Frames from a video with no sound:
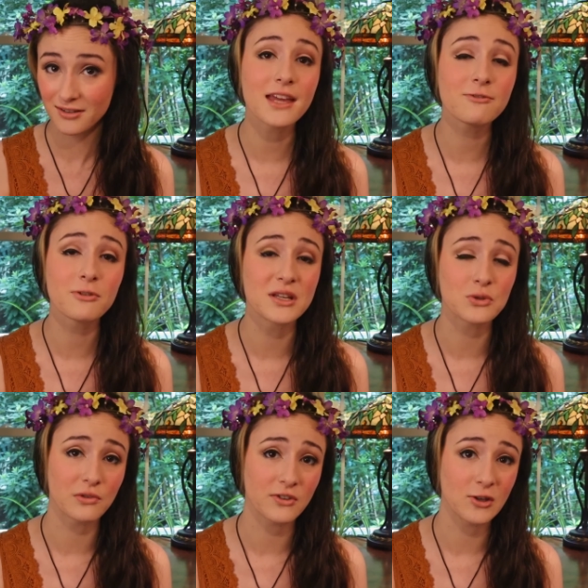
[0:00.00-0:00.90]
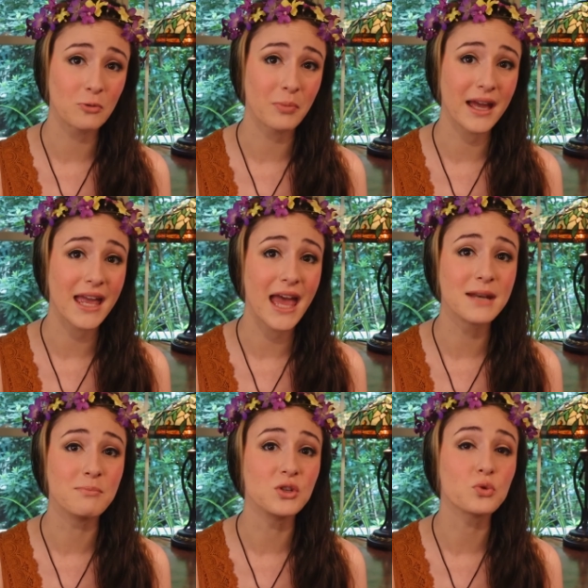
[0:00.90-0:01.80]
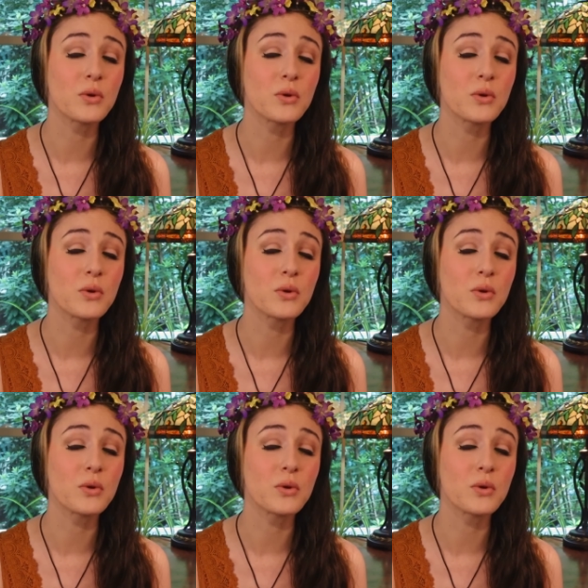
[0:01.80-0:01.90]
The infamous review by Edmund